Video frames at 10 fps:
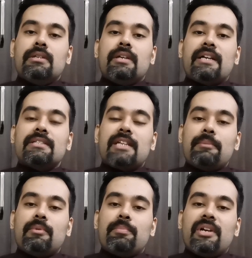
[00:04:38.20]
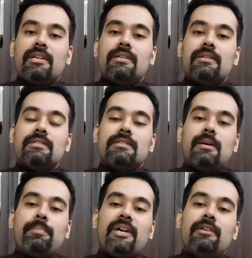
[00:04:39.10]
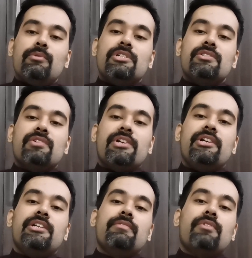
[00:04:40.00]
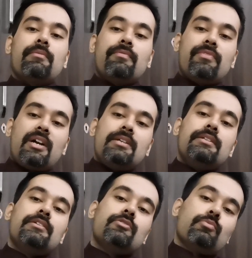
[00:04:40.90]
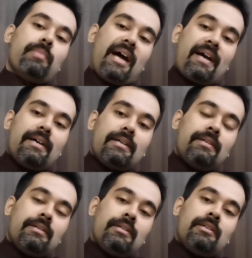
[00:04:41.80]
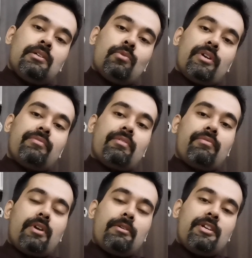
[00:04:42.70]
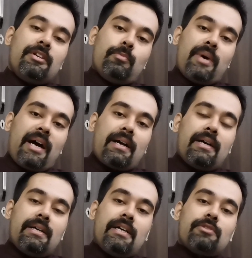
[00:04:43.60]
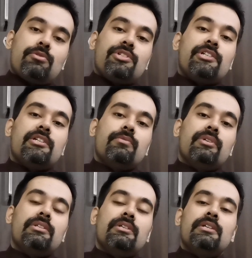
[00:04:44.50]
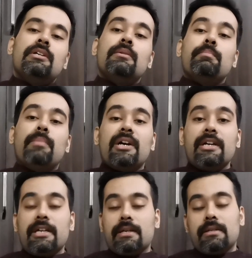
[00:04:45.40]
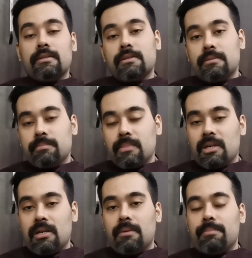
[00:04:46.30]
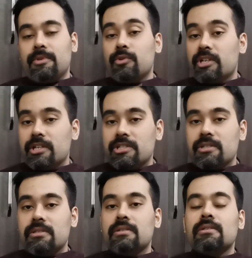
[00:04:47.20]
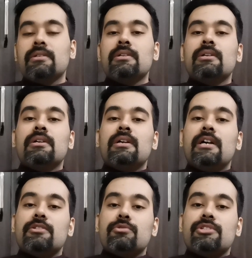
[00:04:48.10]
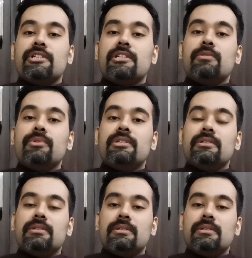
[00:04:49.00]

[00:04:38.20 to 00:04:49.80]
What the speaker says: Next type of pain, a pain which is radiating from front to back, going from front to back, associated with burning urination, associated with